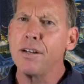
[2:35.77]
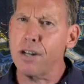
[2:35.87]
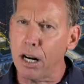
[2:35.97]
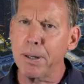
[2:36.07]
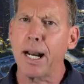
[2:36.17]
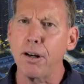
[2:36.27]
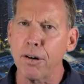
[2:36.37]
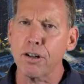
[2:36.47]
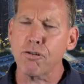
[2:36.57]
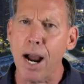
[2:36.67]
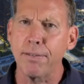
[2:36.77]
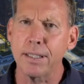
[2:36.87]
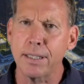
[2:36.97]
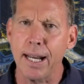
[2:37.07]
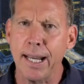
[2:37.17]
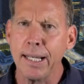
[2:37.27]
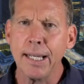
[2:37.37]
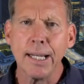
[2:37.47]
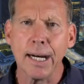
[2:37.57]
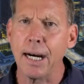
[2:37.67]
Gentlemen, I know you're traveling today.
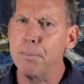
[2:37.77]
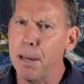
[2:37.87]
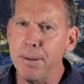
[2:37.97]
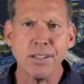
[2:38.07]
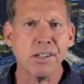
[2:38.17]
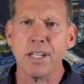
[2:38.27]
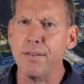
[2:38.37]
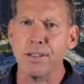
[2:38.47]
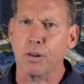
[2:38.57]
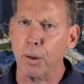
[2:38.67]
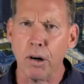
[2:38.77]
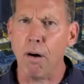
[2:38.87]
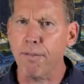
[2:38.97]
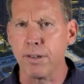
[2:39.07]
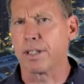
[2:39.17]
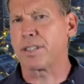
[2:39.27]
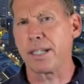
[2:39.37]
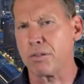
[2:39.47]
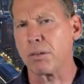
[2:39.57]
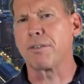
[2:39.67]
Maybe you could just give us a quick overview, because I think
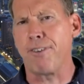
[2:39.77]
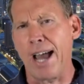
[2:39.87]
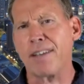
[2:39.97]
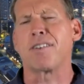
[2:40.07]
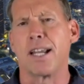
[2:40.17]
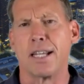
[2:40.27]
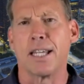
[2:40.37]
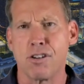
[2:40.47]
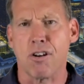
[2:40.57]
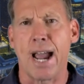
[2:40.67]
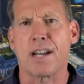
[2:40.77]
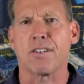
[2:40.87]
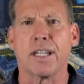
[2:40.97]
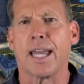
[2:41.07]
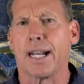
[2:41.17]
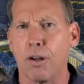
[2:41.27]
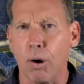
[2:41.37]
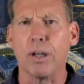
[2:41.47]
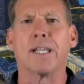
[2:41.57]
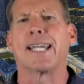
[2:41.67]
it's really fascinating that you're actually at an
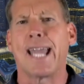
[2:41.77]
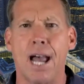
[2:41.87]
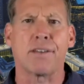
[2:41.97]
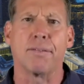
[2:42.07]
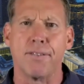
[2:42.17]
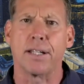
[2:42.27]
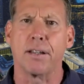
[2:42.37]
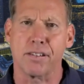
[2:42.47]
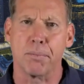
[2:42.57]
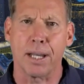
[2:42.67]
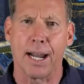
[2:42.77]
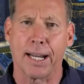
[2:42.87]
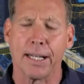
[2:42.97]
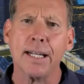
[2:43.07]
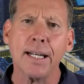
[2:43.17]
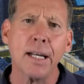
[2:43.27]
oil and gas event of some kind,